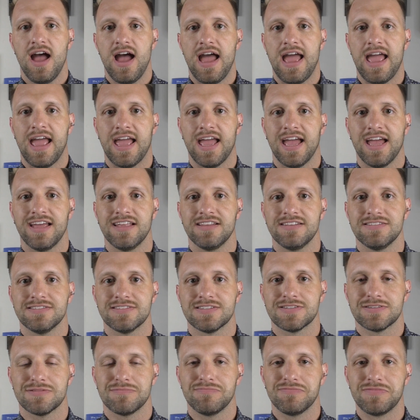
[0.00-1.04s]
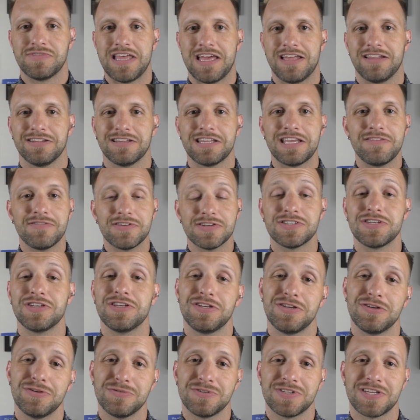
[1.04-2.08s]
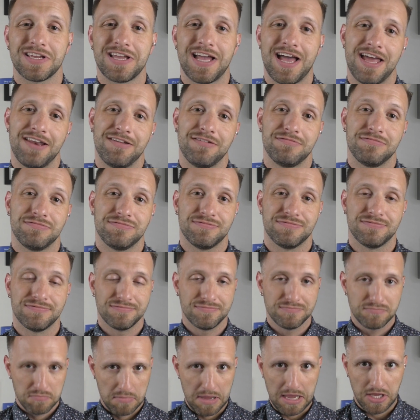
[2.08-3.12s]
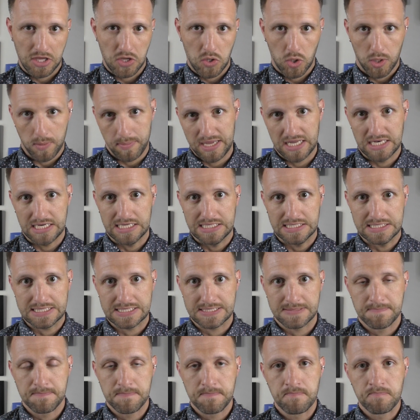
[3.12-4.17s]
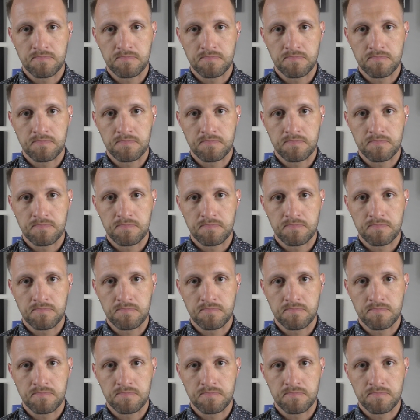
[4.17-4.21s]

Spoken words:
and then leave it to you to kind of make your opinions.